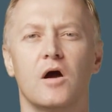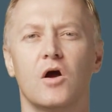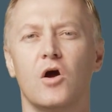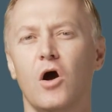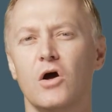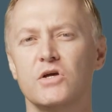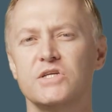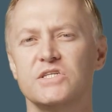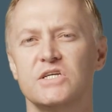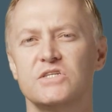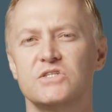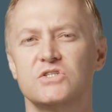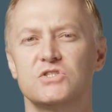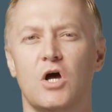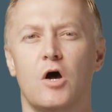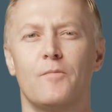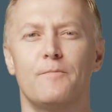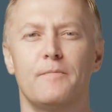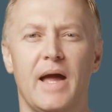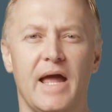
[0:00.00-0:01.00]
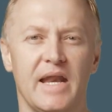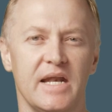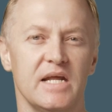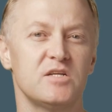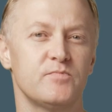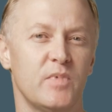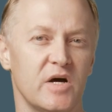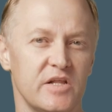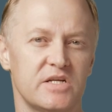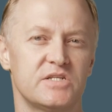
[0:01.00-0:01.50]
Cast sessions are
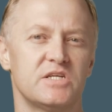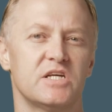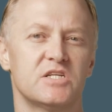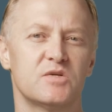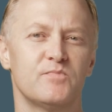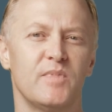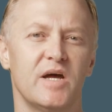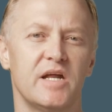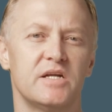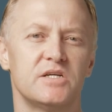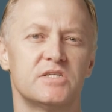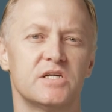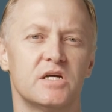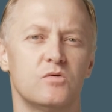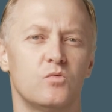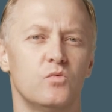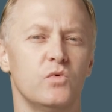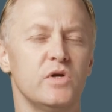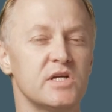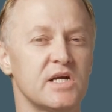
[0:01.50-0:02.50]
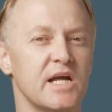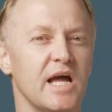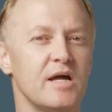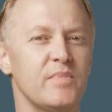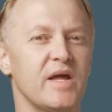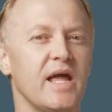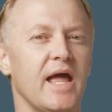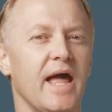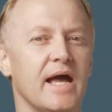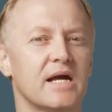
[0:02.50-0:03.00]
managed by the session manager, which can
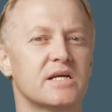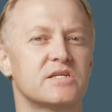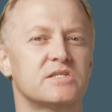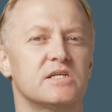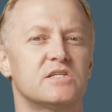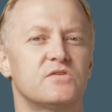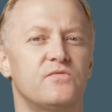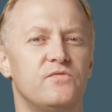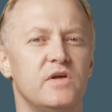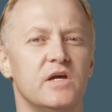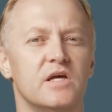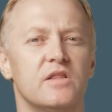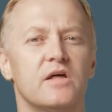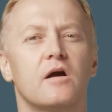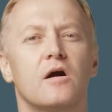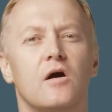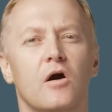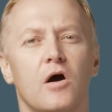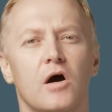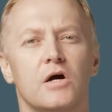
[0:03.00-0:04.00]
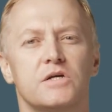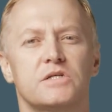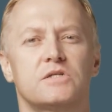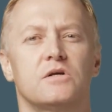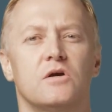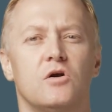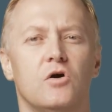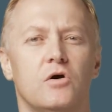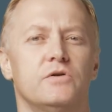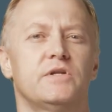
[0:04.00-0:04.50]
be accessed via the
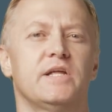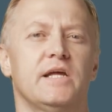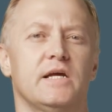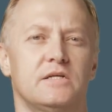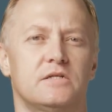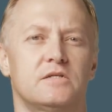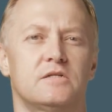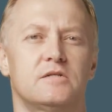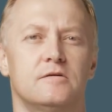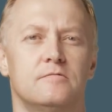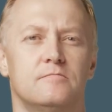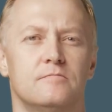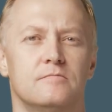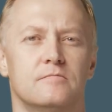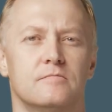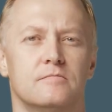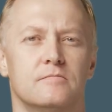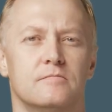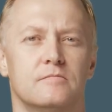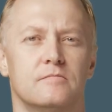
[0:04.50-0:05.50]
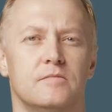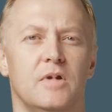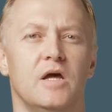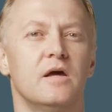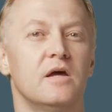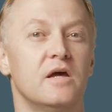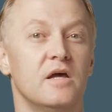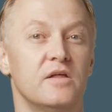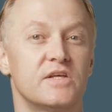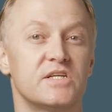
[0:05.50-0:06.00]
Cast context.
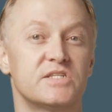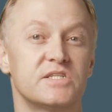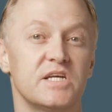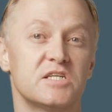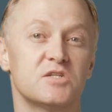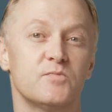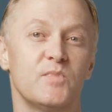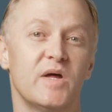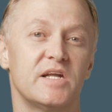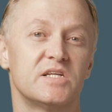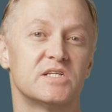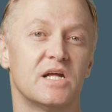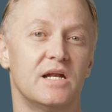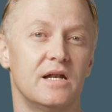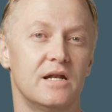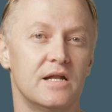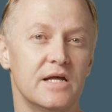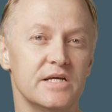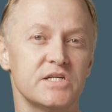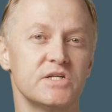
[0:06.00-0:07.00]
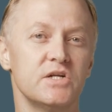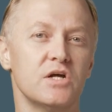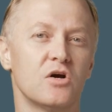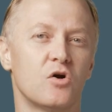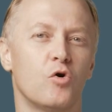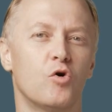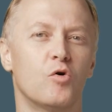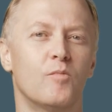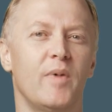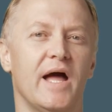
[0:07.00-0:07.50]
The Session Manager listener
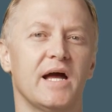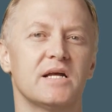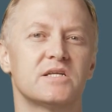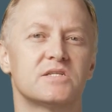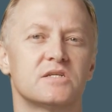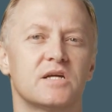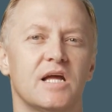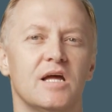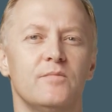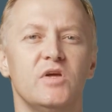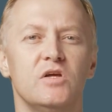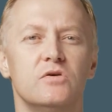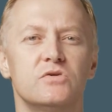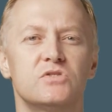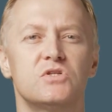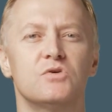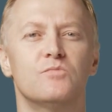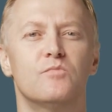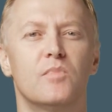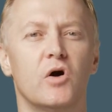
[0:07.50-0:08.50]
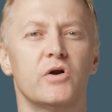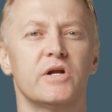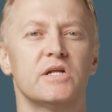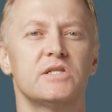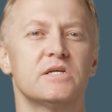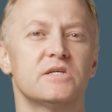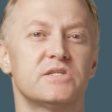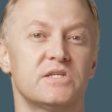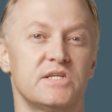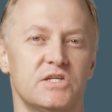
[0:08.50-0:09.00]
callbacks can be used to
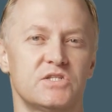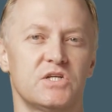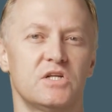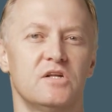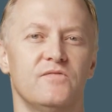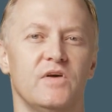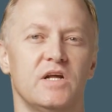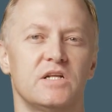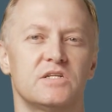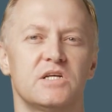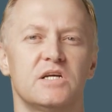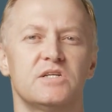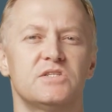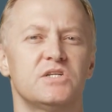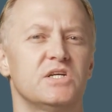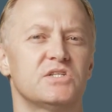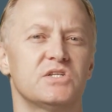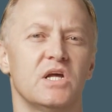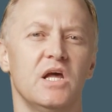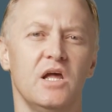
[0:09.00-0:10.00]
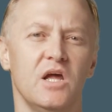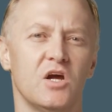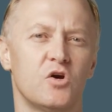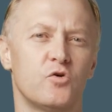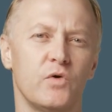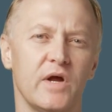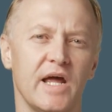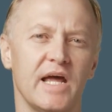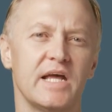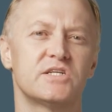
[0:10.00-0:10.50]
monitor session events such as
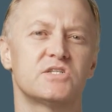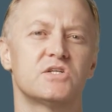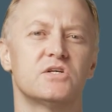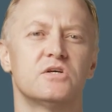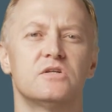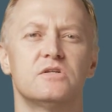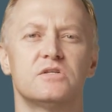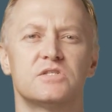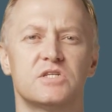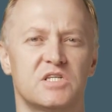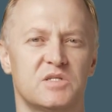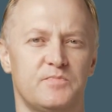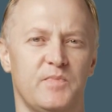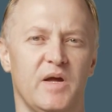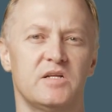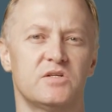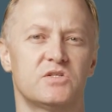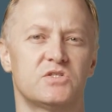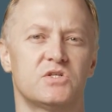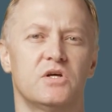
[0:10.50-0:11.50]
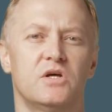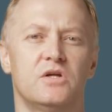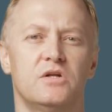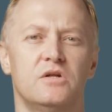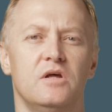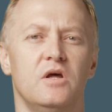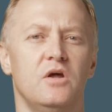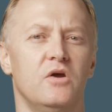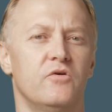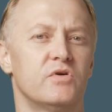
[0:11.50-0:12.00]
creation,
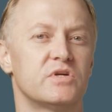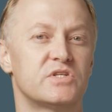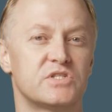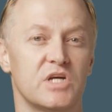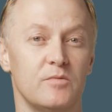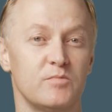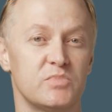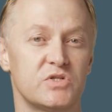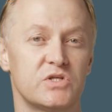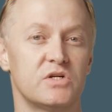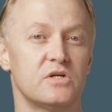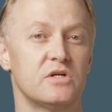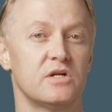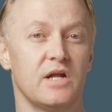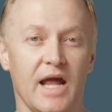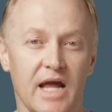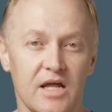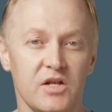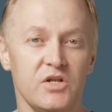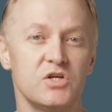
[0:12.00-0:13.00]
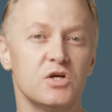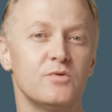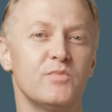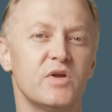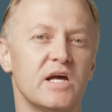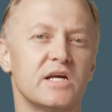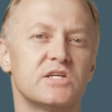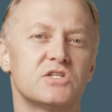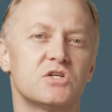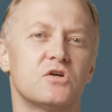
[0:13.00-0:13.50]
suspension, resumption, and
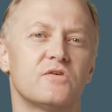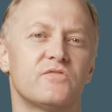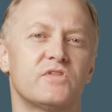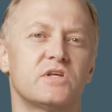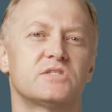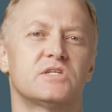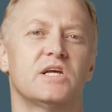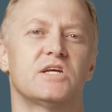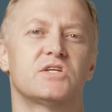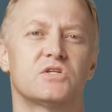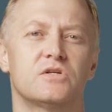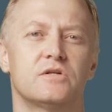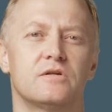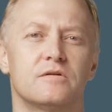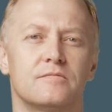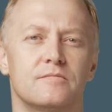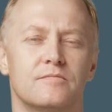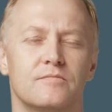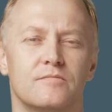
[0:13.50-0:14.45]
termination of the session.